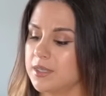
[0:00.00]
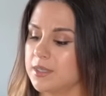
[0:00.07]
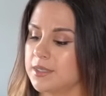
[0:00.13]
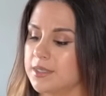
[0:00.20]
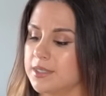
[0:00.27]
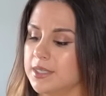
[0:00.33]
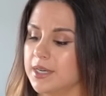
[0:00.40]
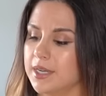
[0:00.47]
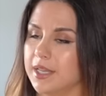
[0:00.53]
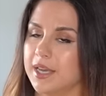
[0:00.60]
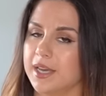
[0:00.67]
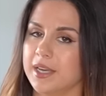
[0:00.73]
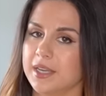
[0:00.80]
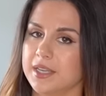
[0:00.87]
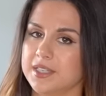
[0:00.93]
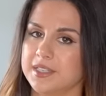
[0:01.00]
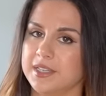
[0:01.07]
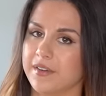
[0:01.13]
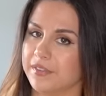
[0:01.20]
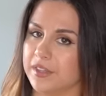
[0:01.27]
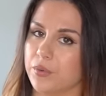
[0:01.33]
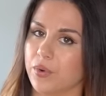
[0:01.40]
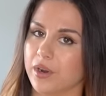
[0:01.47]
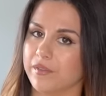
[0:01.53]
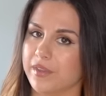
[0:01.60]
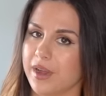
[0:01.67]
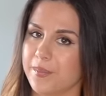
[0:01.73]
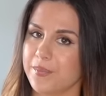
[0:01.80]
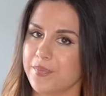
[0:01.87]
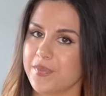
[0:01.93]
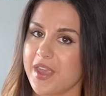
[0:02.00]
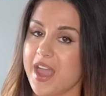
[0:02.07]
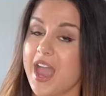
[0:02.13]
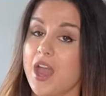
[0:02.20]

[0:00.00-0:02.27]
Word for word: CLA is definitely one of them.